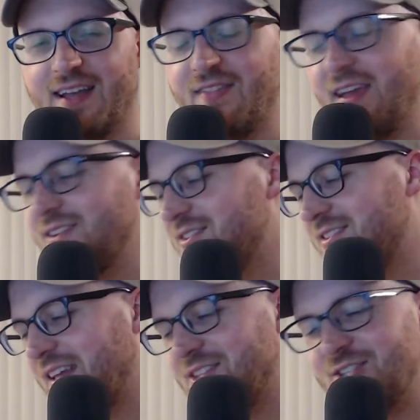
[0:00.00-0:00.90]
and they
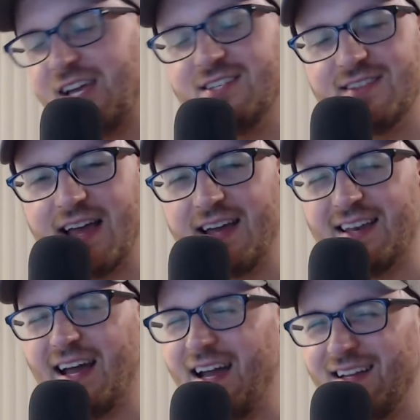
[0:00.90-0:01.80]
changed that,
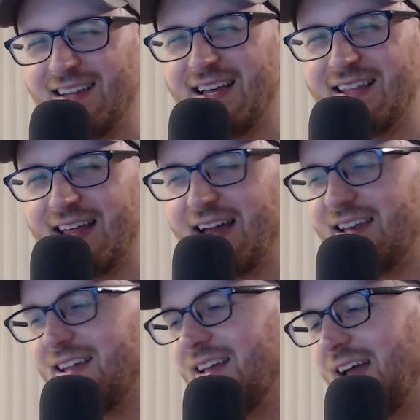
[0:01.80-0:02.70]
and I didn't like that.